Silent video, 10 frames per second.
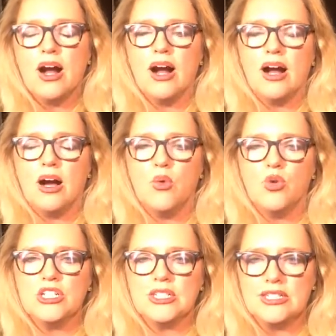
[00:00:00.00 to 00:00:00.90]

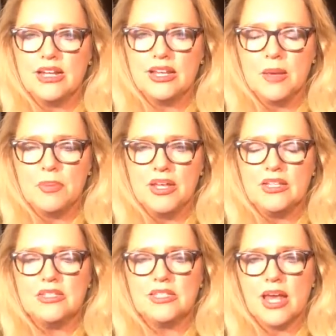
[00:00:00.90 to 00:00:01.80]
were dissenting
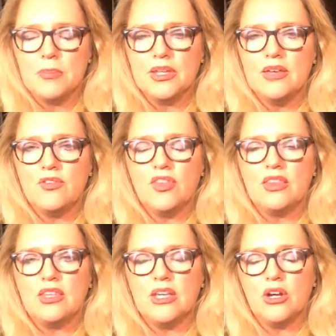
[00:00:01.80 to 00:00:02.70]
opinions. They believed
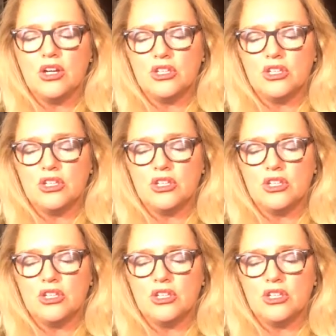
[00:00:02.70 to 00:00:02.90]
that the